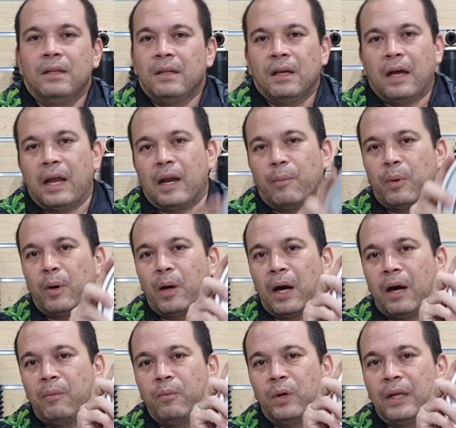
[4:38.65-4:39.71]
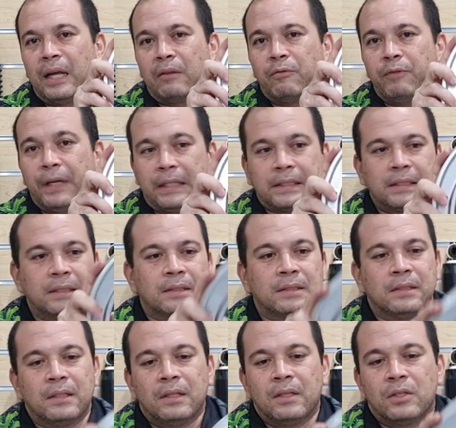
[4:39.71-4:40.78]
an upper arm will not fix.
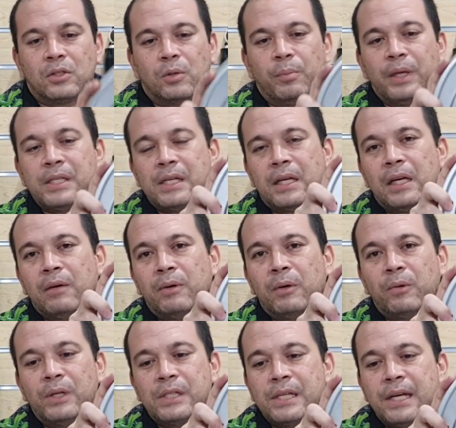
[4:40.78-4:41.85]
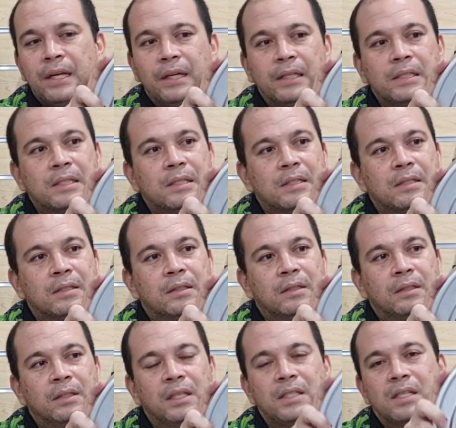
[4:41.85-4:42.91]
So basically what we're saying is,
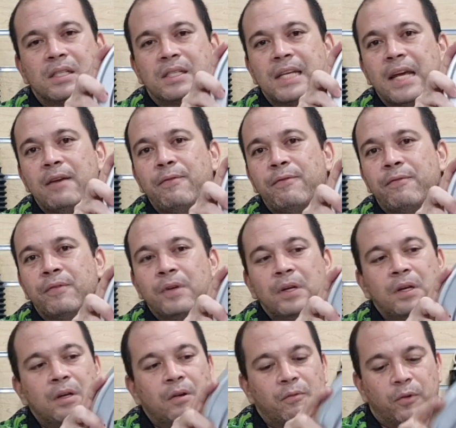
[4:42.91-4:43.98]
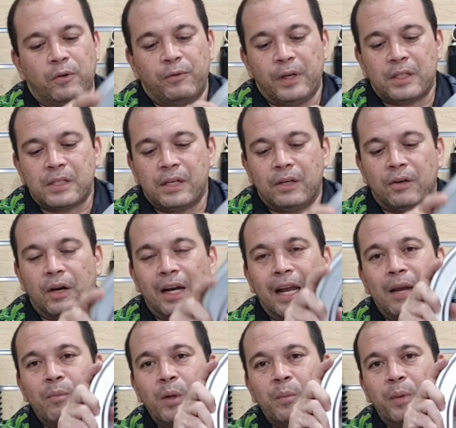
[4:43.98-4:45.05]
this is safe for fixing your
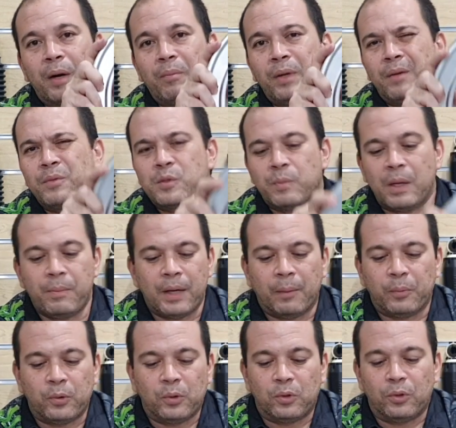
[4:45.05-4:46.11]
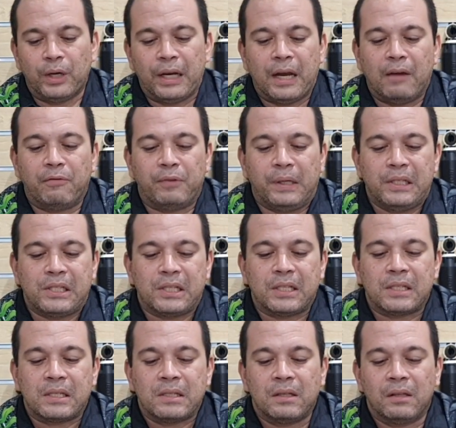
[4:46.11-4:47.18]
alignment problems, maybe up to 2.5
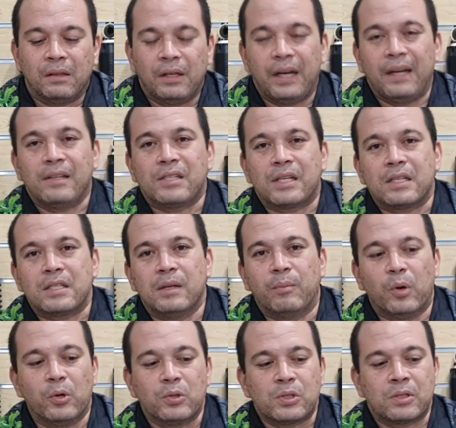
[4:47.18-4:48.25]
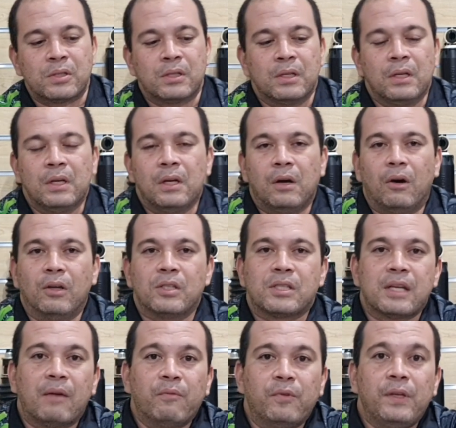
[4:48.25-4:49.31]
inches, 3 inches the most on
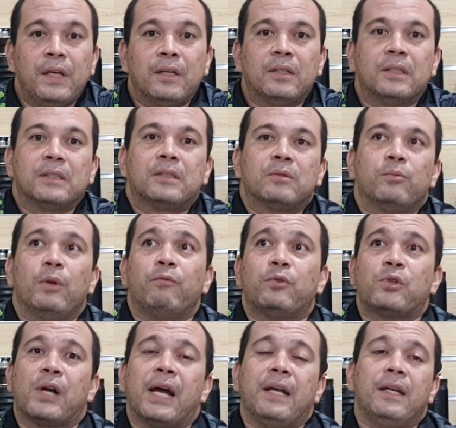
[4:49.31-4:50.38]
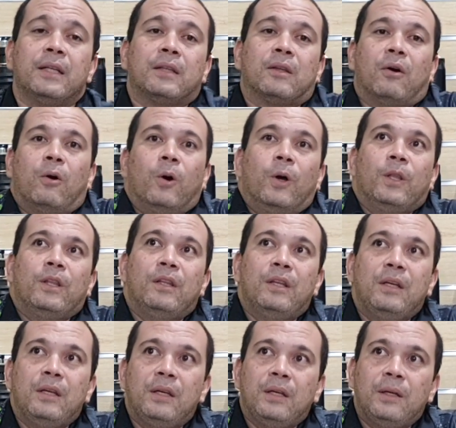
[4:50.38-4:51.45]
some vehicles. We've tried it on
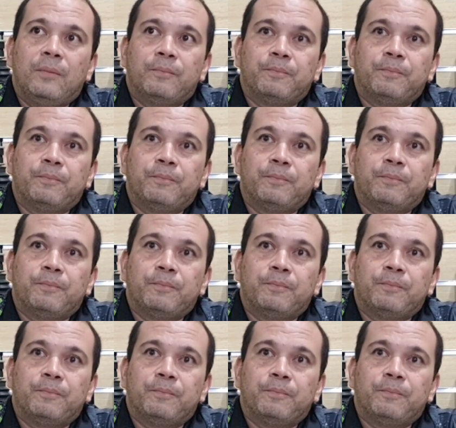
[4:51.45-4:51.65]
the